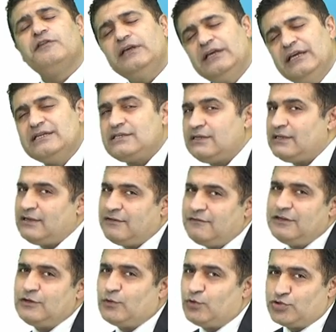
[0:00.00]
each and
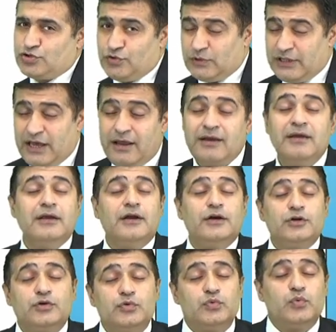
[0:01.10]
every question over there
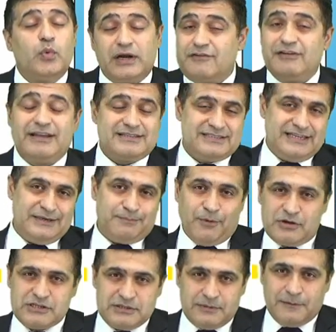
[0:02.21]
to whatever extent
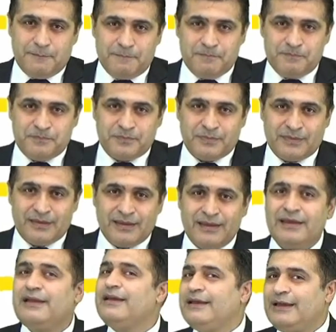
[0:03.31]
possible.
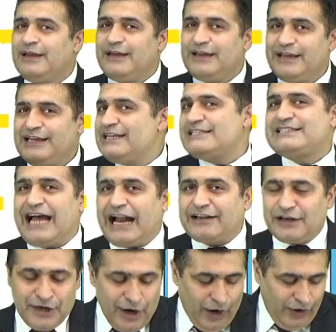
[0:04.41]
Is that
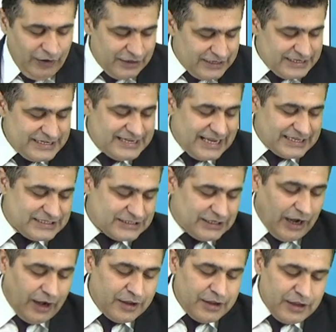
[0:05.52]
clear? Yes,
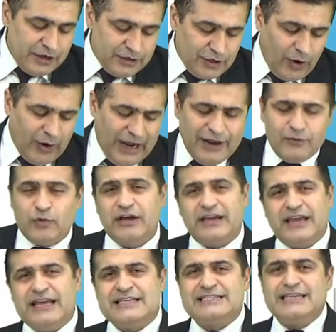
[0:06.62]
sir. Now, I would
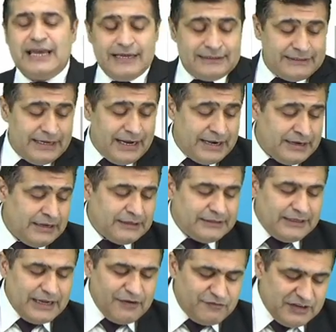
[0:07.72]
again say in the end
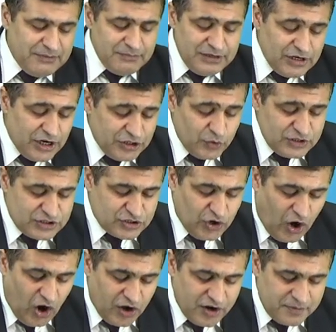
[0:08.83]
that FT, me and you is
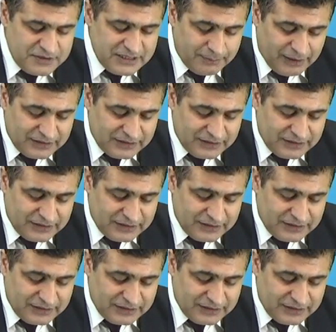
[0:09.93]
gonna be the